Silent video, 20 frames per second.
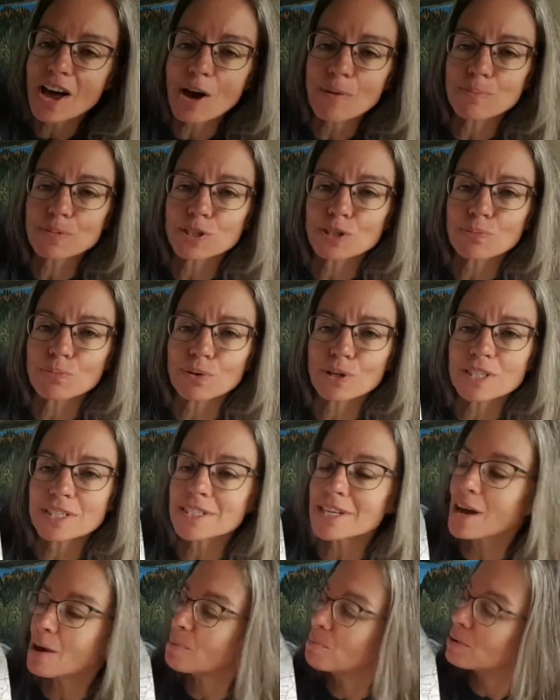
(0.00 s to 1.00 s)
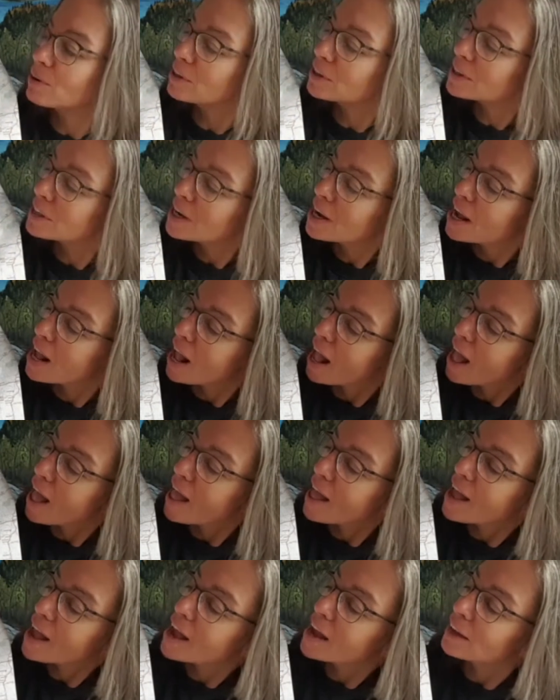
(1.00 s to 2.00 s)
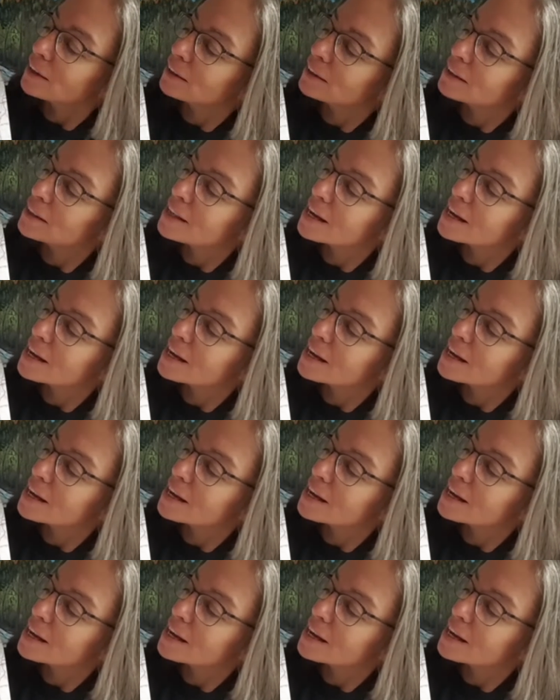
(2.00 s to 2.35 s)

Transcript: up to Prince Albert and